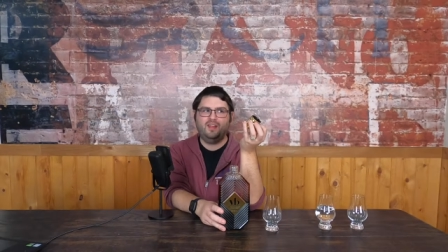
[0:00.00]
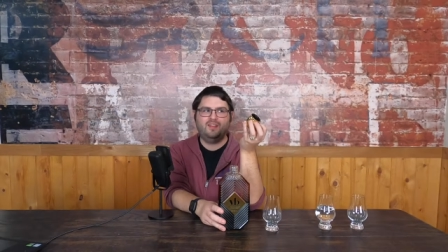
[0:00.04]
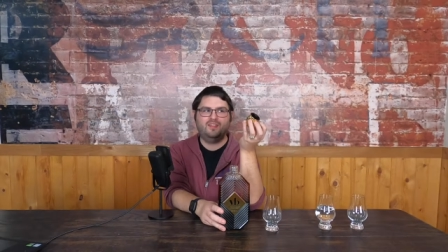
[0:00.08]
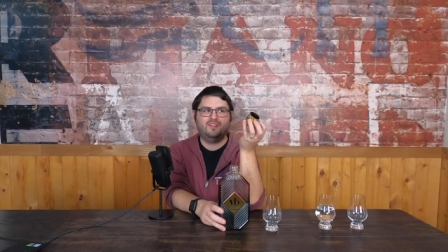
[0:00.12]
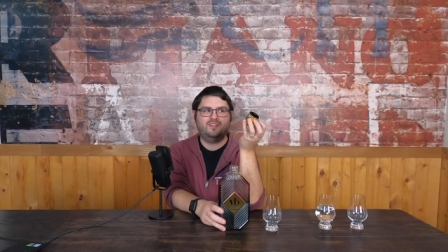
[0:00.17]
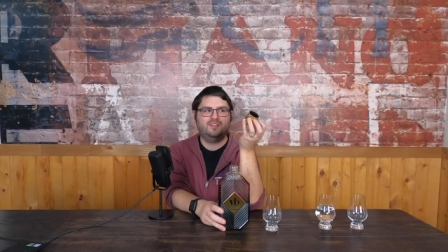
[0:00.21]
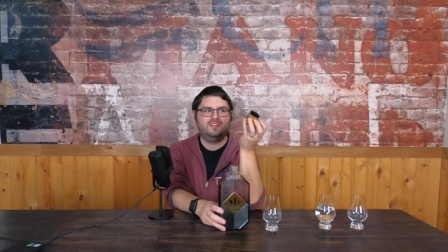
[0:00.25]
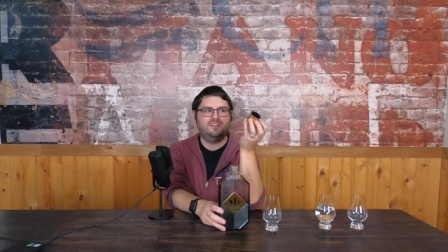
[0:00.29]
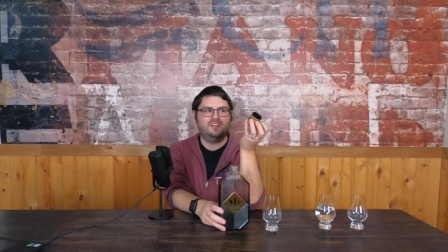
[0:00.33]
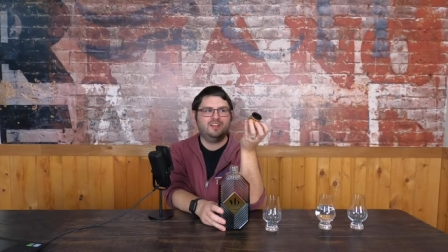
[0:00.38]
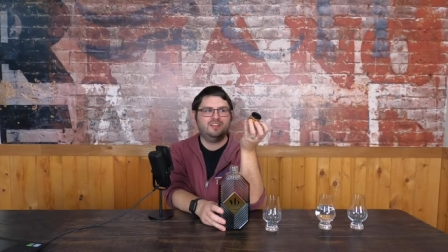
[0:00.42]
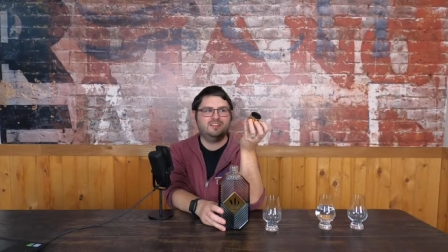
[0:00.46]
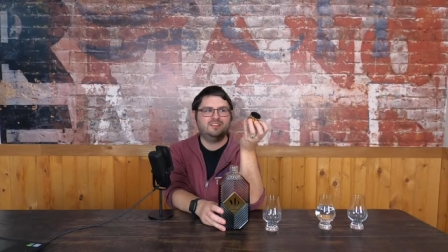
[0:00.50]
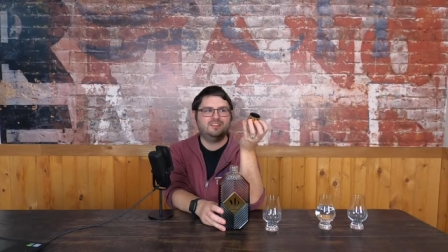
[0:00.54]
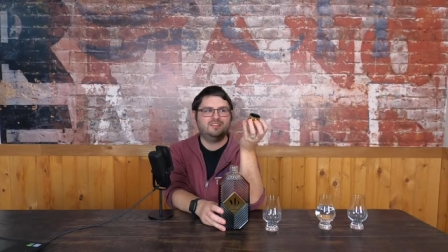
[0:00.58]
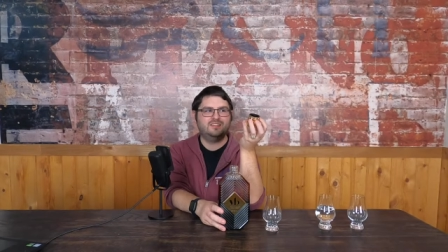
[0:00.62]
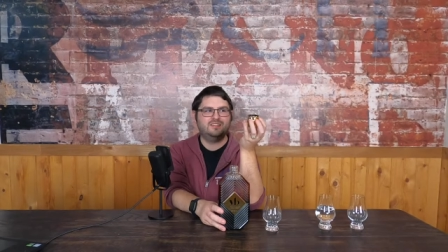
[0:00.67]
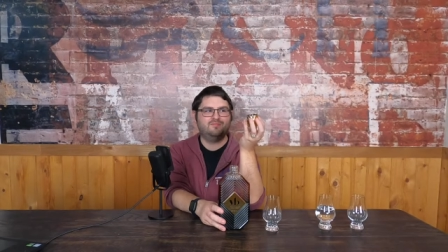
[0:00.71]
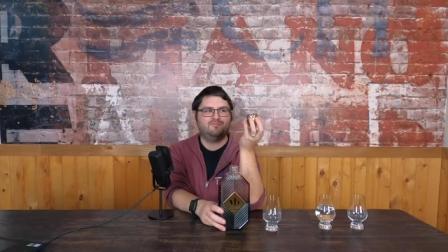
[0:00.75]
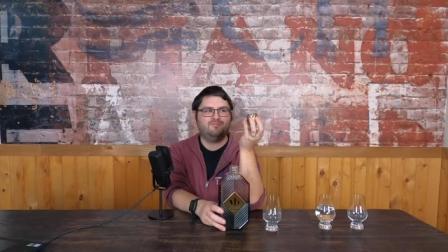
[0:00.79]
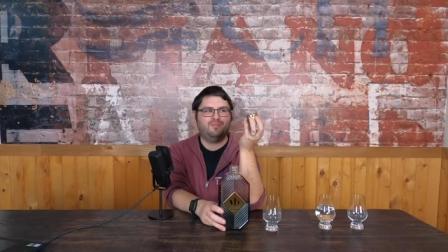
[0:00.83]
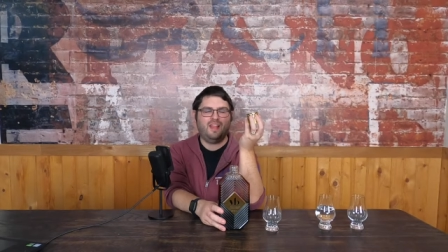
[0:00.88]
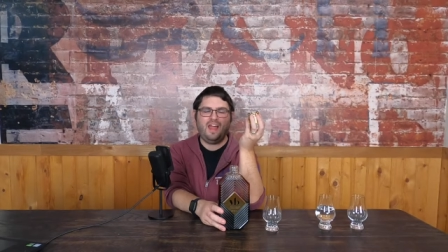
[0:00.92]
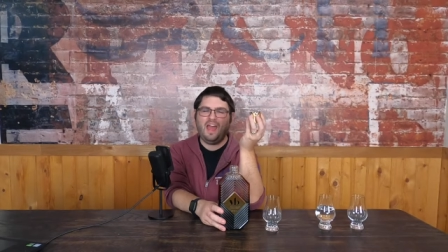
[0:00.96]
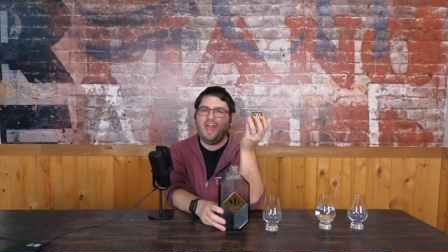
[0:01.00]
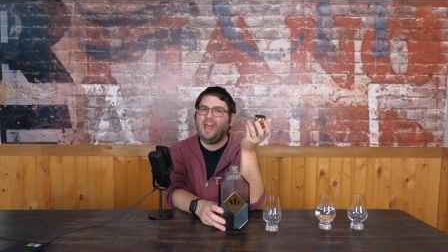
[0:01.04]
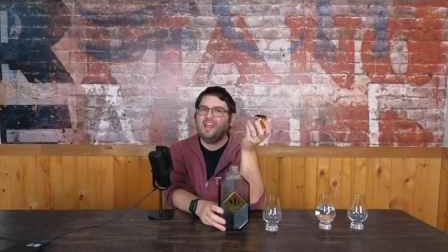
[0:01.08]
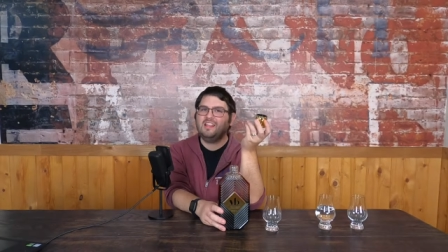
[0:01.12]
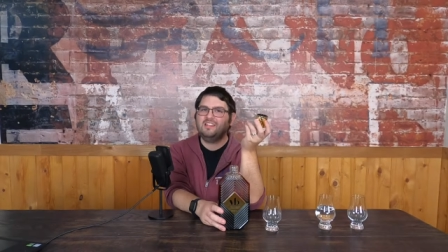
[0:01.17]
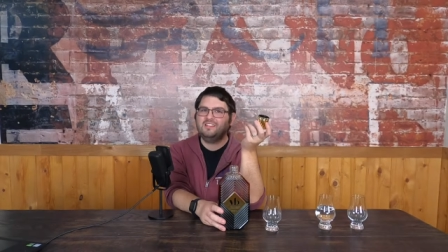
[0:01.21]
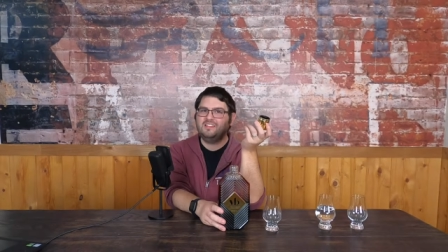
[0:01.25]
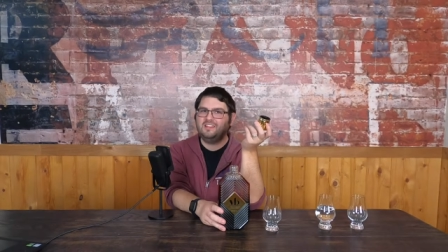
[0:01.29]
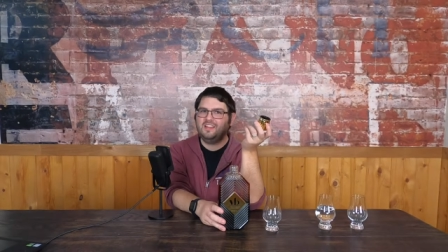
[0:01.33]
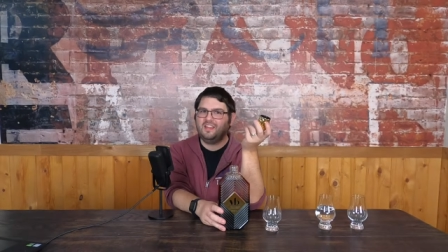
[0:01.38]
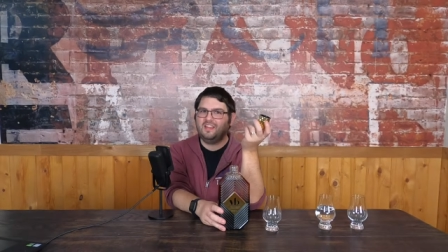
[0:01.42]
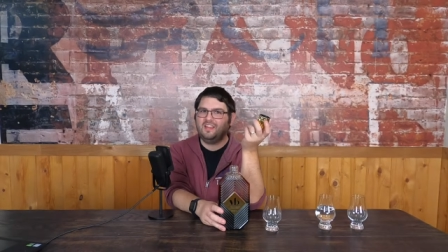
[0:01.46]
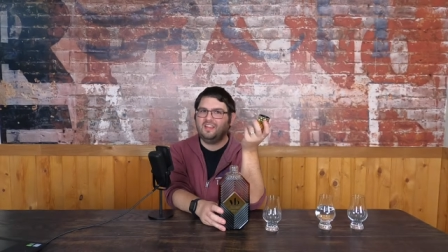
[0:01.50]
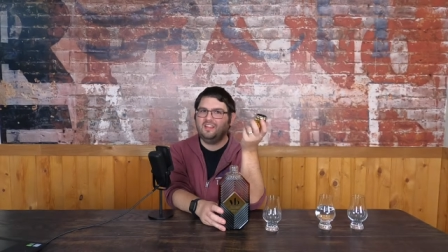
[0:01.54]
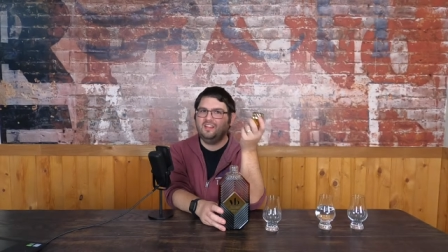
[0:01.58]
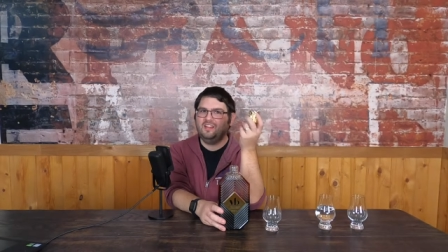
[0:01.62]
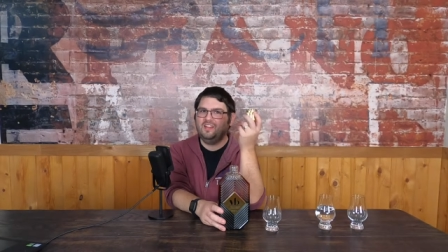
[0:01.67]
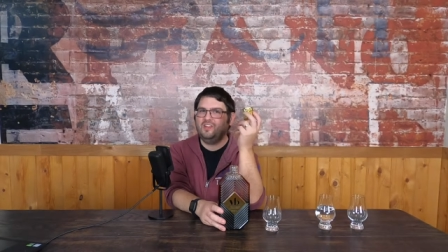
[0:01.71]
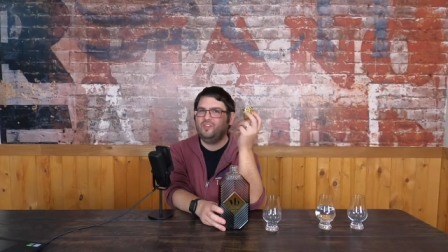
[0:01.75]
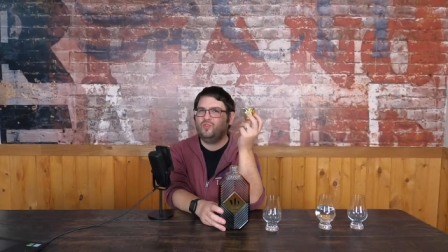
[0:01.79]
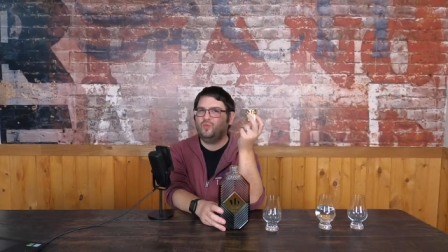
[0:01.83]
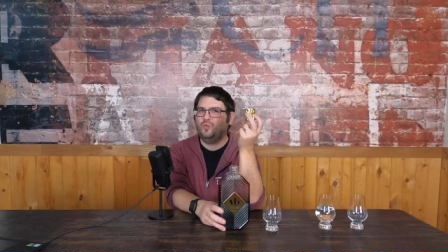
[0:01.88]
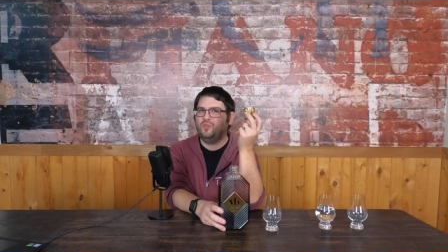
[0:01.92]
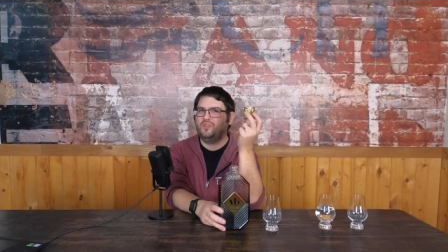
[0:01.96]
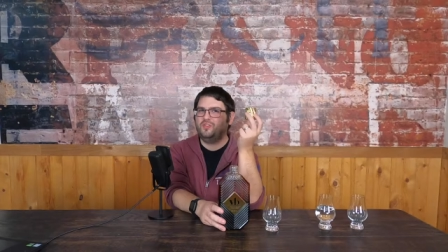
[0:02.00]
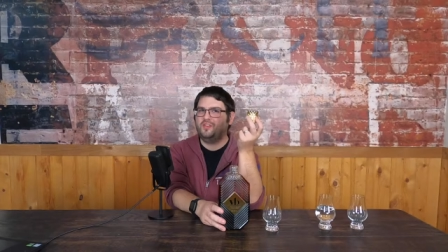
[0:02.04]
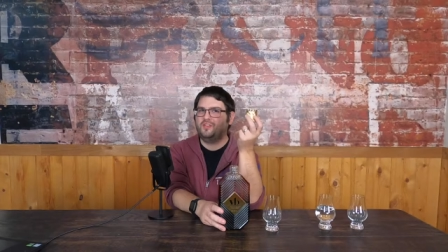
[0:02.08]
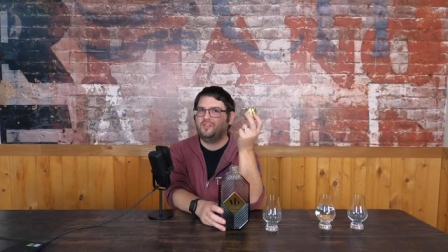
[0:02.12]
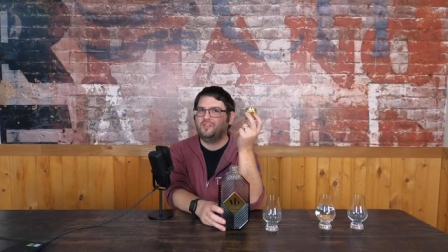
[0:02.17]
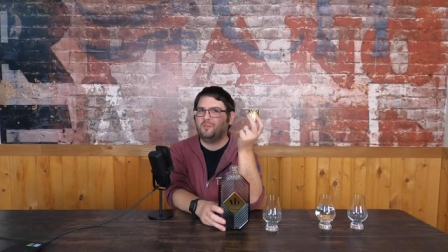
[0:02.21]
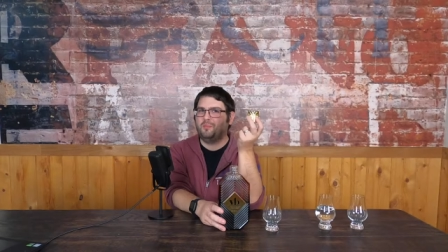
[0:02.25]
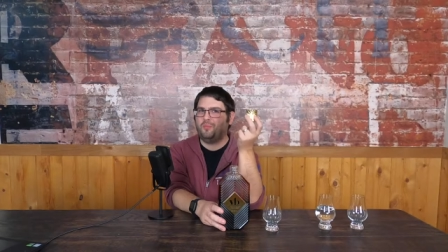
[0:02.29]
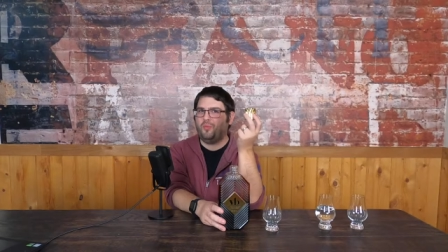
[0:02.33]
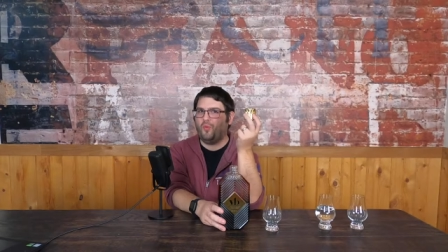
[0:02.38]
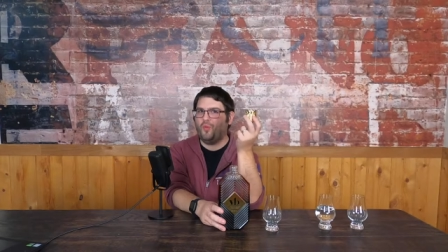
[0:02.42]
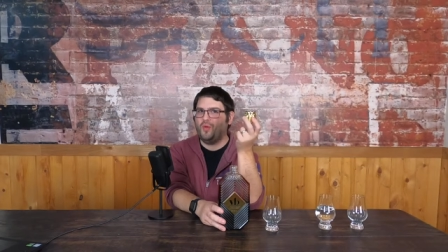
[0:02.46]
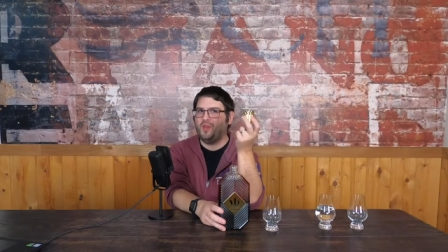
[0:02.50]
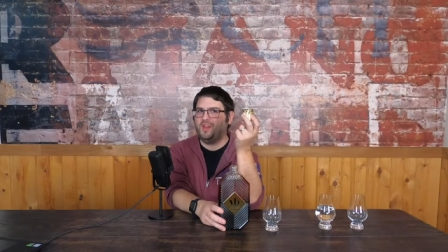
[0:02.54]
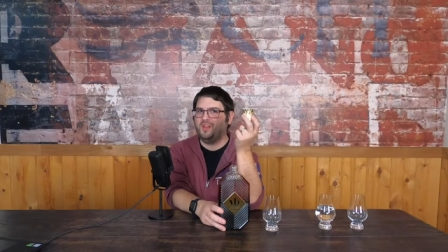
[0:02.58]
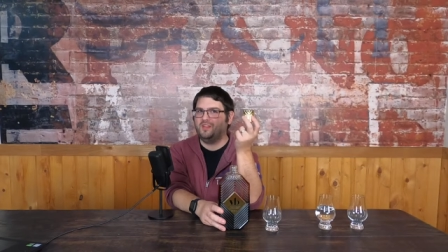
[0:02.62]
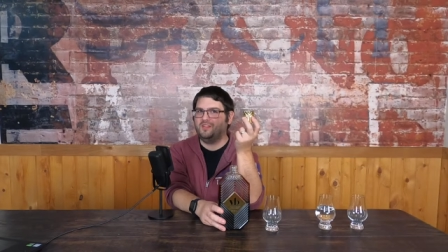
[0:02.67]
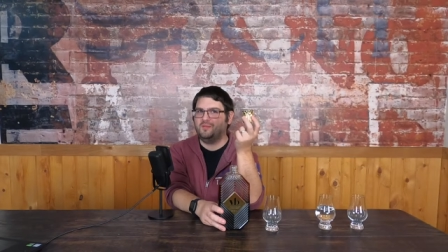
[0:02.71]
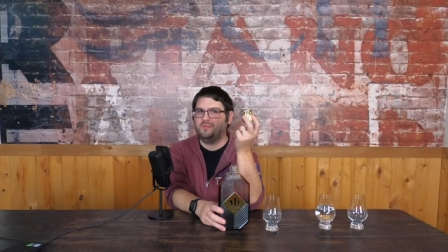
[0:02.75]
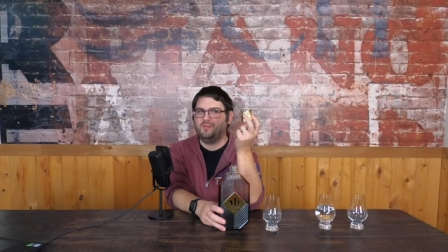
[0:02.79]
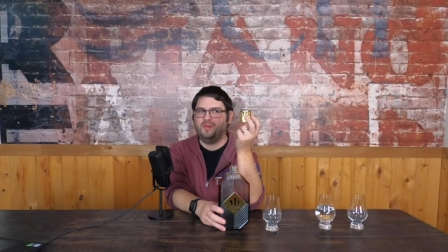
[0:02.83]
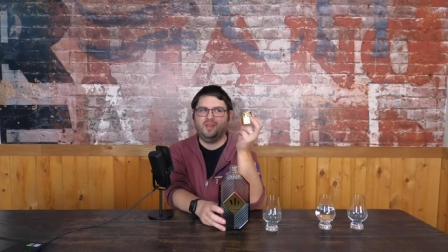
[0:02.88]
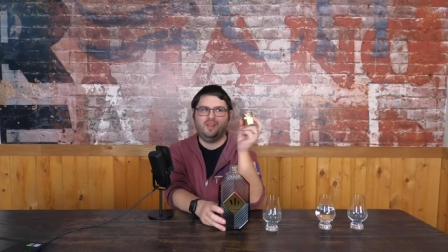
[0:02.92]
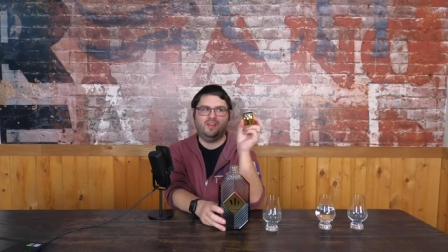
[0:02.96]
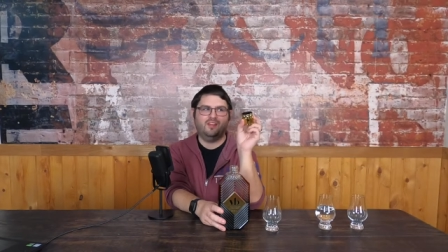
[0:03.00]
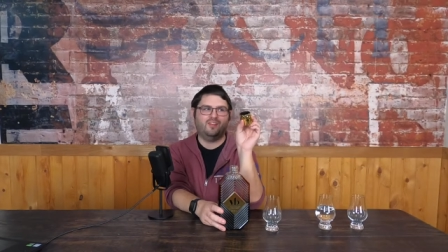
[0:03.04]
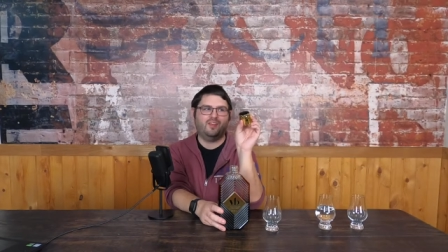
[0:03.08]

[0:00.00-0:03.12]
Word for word: it's just plastic. This was disappointing to me.